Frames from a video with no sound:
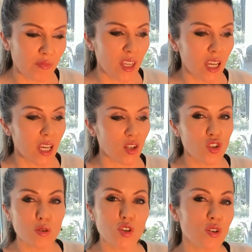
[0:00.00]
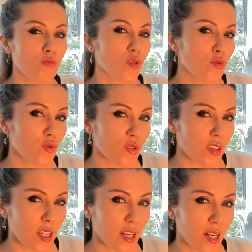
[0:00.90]
Egyptian
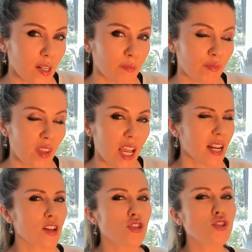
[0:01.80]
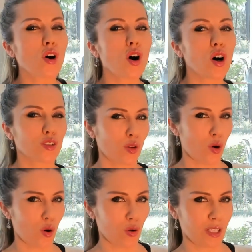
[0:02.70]
music. It is not
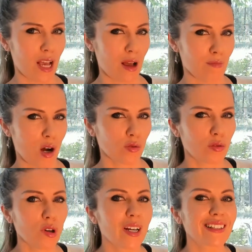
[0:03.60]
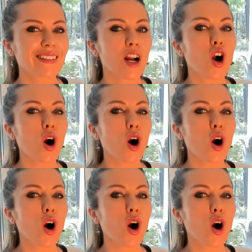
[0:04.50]
only about knowing the